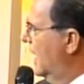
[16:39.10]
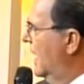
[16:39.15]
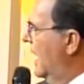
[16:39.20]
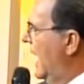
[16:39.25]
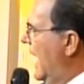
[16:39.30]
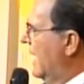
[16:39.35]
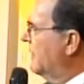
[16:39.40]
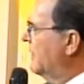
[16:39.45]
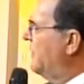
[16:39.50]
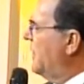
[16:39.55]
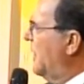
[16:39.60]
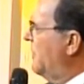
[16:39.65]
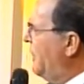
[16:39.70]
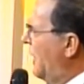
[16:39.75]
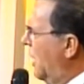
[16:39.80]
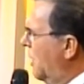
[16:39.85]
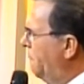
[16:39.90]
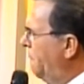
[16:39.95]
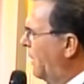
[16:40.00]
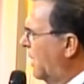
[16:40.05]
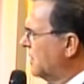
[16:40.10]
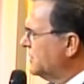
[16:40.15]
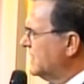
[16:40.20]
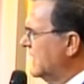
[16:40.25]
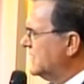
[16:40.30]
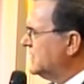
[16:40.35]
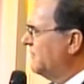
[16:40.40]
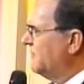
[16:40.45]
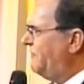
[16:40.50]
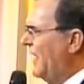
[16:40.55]
And if the third person
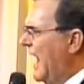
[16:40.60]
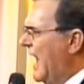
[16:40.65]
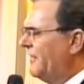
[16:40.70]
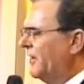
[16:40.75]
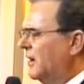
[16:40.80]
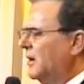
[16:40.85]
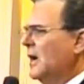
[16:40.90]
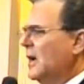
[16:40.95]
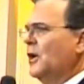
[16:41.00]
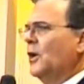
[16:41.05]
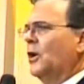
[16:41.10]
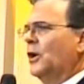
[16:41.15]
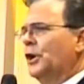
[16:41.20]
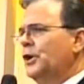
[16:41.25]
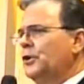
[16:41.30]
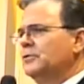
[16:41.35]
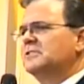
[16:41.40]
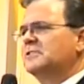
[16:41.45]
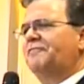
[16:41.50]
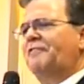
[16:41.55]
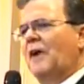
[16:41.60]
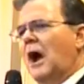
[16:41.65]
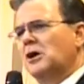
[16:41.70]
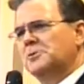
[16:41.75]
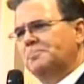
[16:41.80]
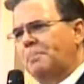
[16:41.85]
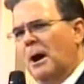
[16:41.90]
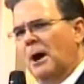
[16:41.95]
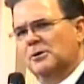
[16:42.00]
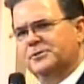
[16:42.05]
is the Father, who's the
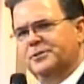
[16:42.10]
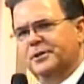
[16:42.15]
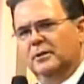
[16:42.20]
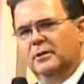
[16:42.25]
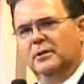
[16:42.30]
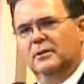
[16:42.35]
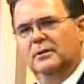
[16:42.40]
first person?